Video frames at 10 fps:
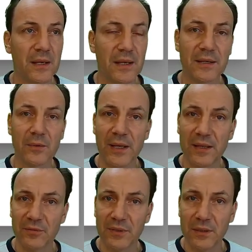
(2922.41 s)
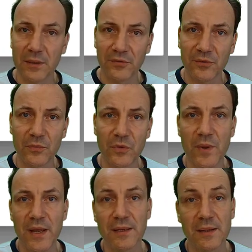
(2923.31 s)
And there we have the custom
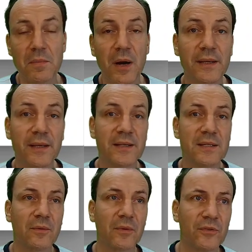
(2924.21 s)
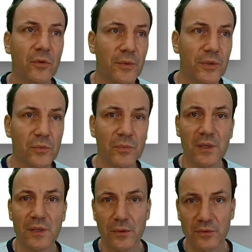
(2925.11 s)
domain. In my case, that was
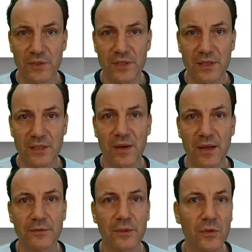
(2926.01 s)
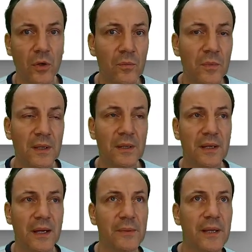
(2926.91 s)
wpo365.com,
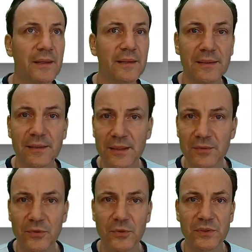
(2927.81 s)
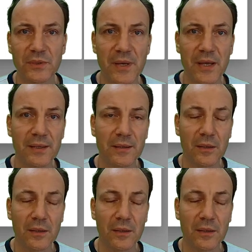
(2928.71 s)
and we had a default domain